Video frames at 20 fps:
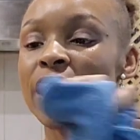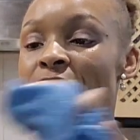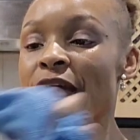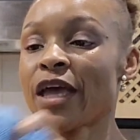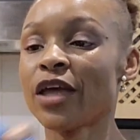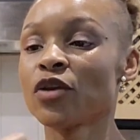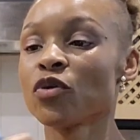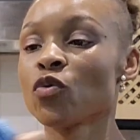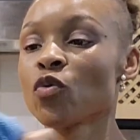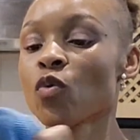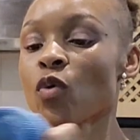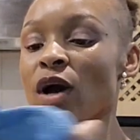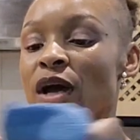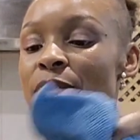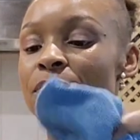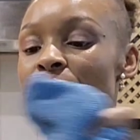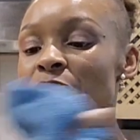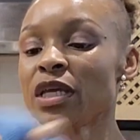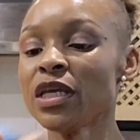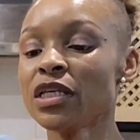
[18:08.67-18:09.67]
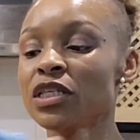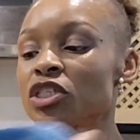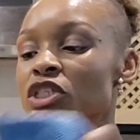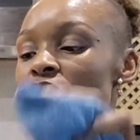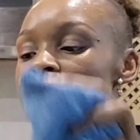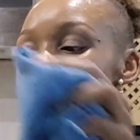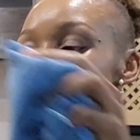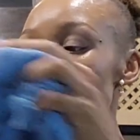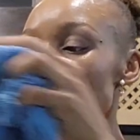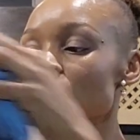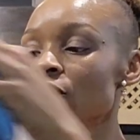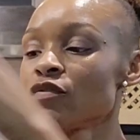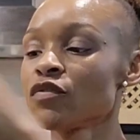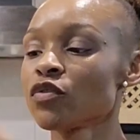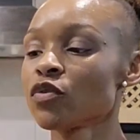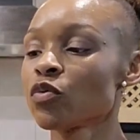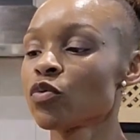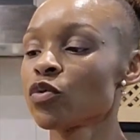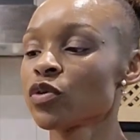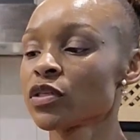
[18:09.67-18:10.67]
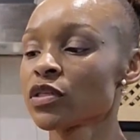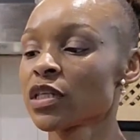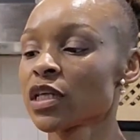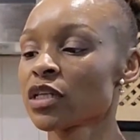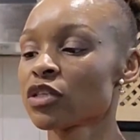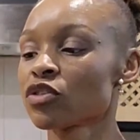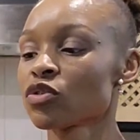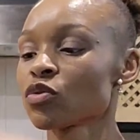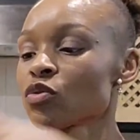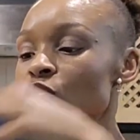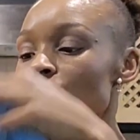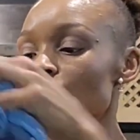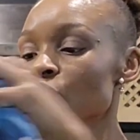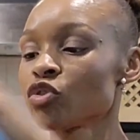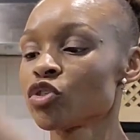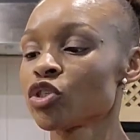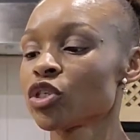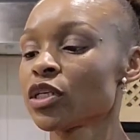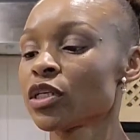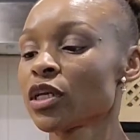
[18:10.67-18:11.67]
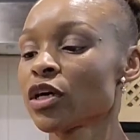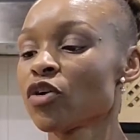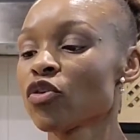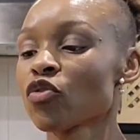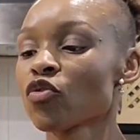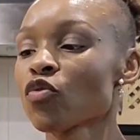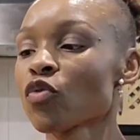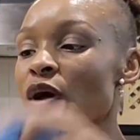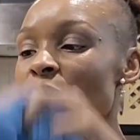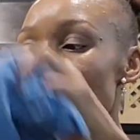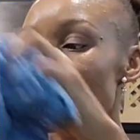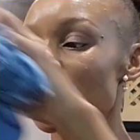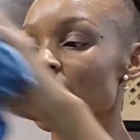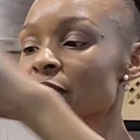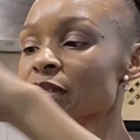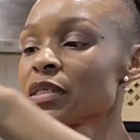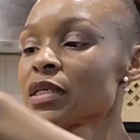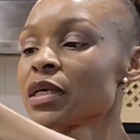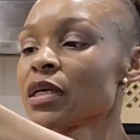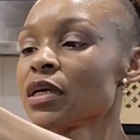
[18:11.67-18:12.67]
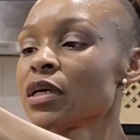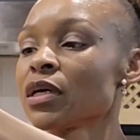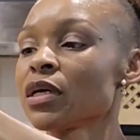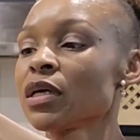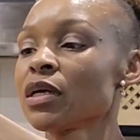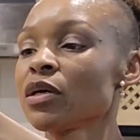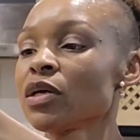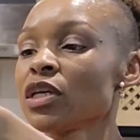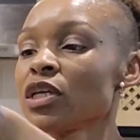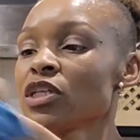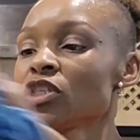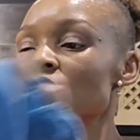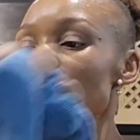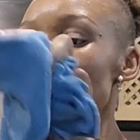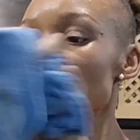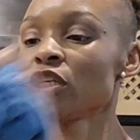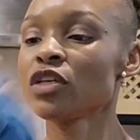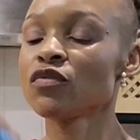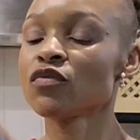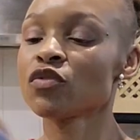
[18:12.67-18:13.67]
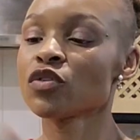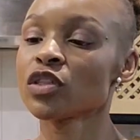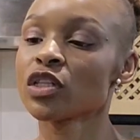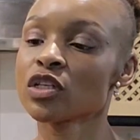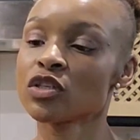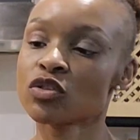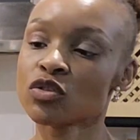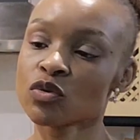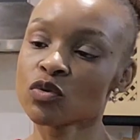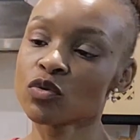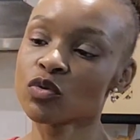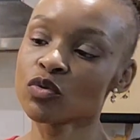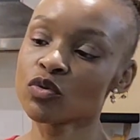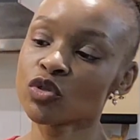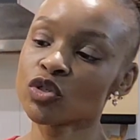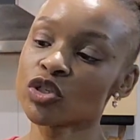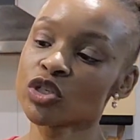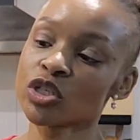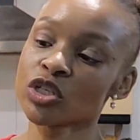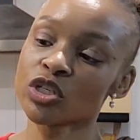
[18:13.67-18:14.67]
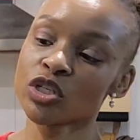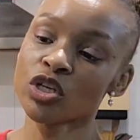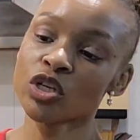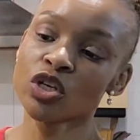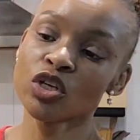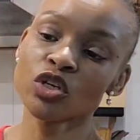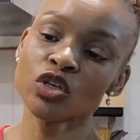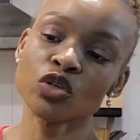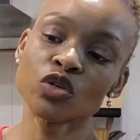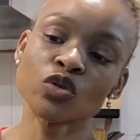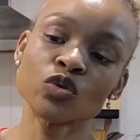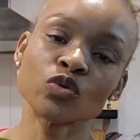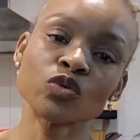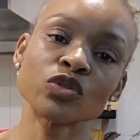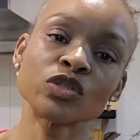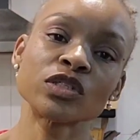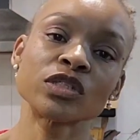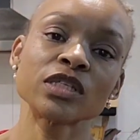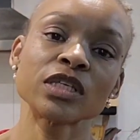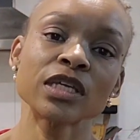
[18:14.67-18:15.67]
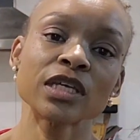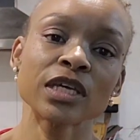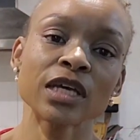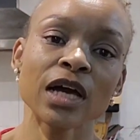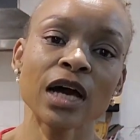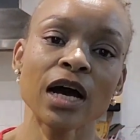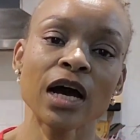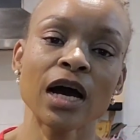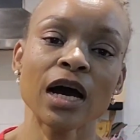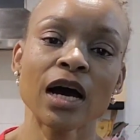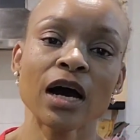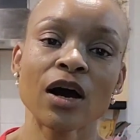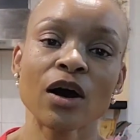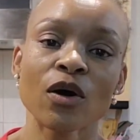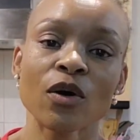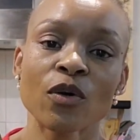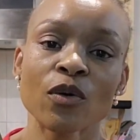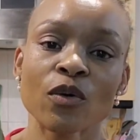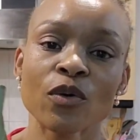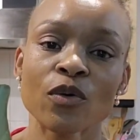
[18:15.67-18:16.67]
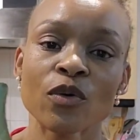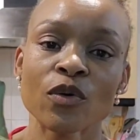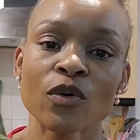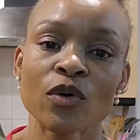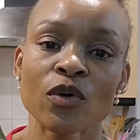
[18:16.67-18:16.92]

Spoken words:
and wipe each leaf with that solution. Rub it, each leaf with that solution. You'll see how